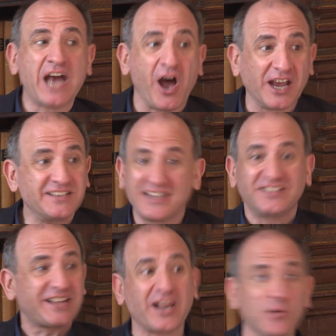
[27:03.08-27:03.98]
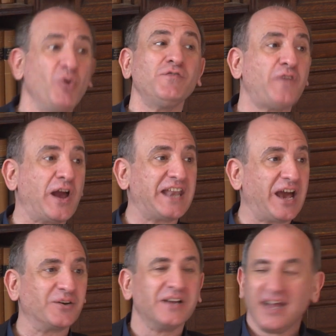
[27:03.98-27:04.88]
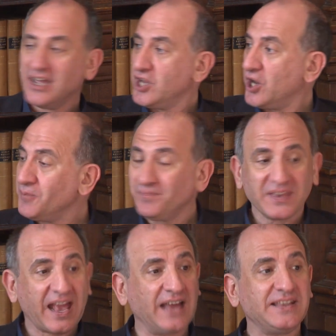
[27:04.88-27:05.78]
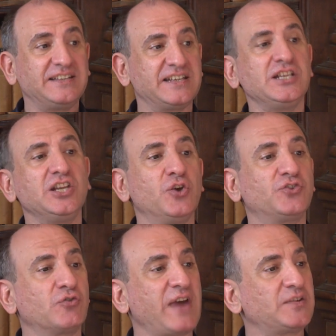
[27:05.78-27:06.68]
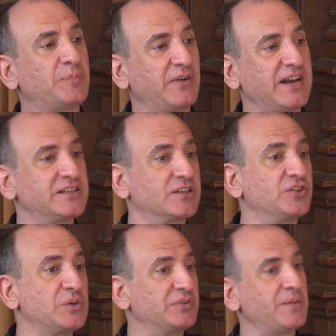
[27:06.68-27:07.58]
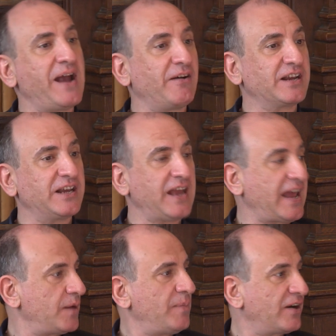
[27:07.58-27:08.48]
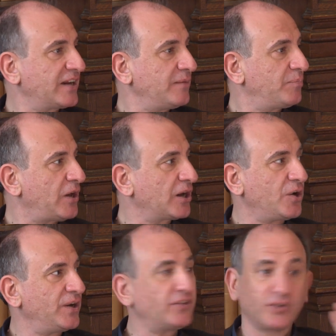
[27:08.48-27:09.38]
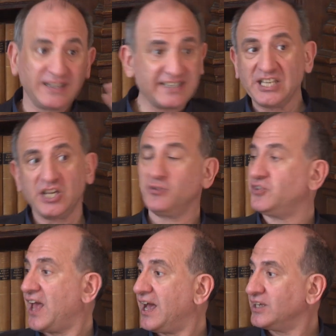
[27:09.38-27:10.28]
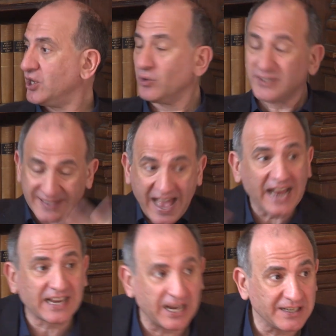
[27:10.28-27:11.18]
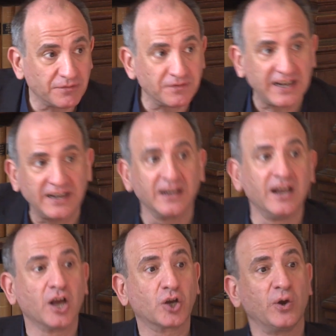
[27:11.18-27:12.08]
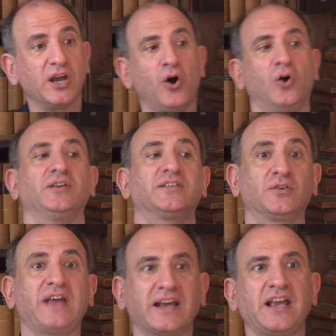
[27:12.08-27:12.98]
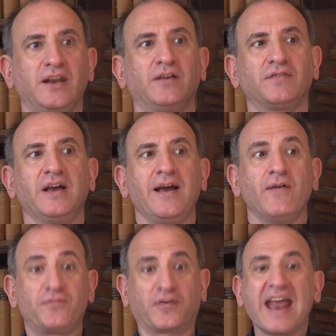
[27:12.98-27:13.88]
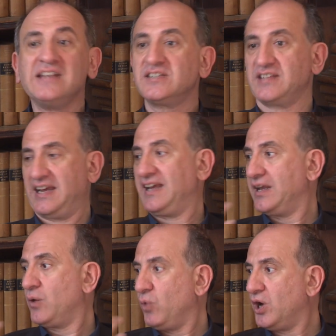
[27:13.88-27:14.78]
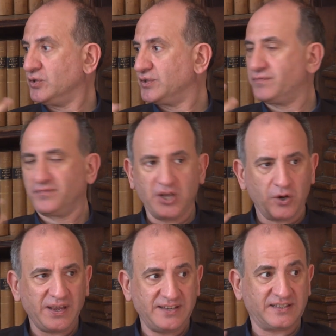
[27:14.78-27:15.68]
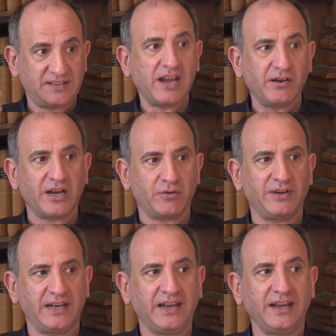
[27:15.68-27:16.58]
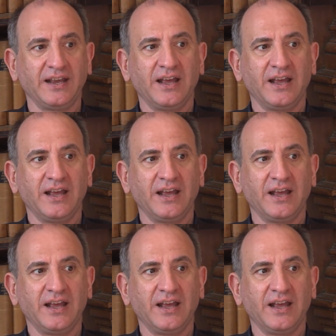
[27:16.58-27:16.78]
dies, then Stalin won't find out, you know? And they didn't use a respirator because it was American, it had an American plug on it, so they didn't use that. You know, it's that kind of thing going on. So that kind of frenzy in a world of, you know, hysteria, really.